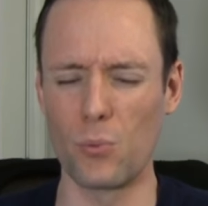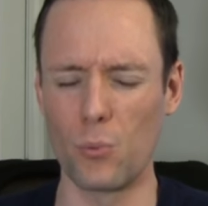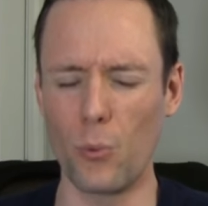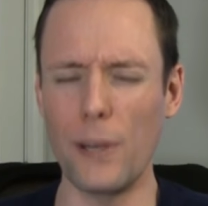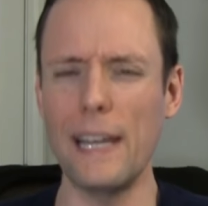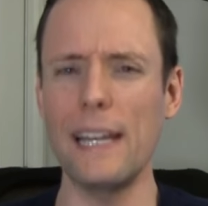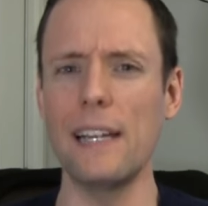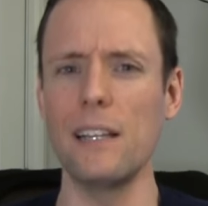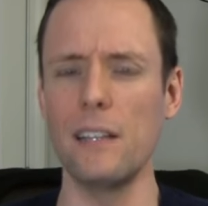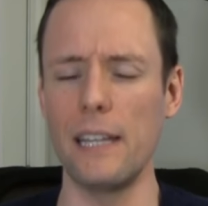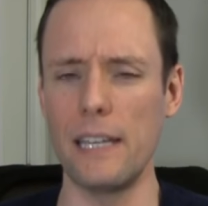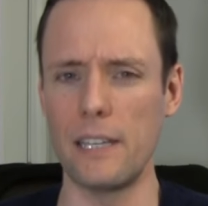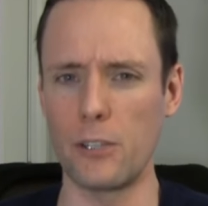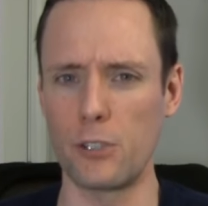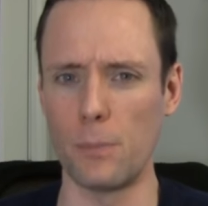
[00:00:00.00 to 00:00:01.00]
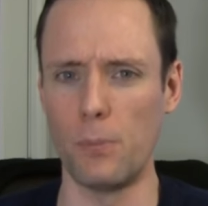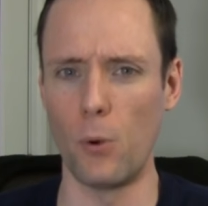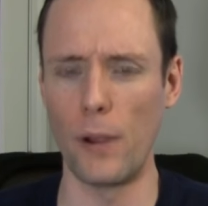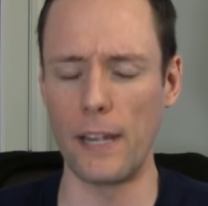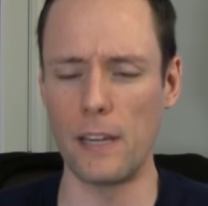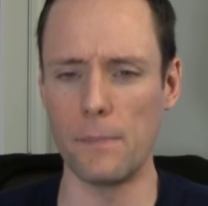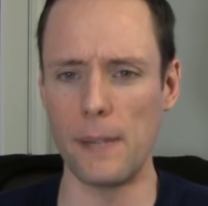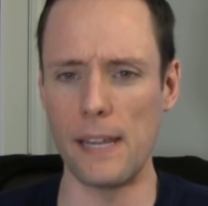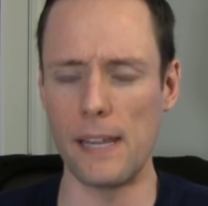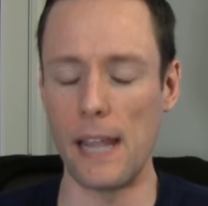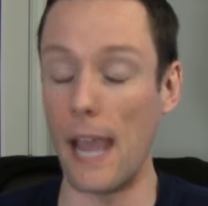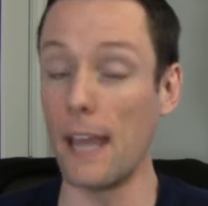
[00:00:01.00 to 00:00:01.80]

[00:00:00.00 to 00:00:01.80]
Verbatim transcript: really disappointed me.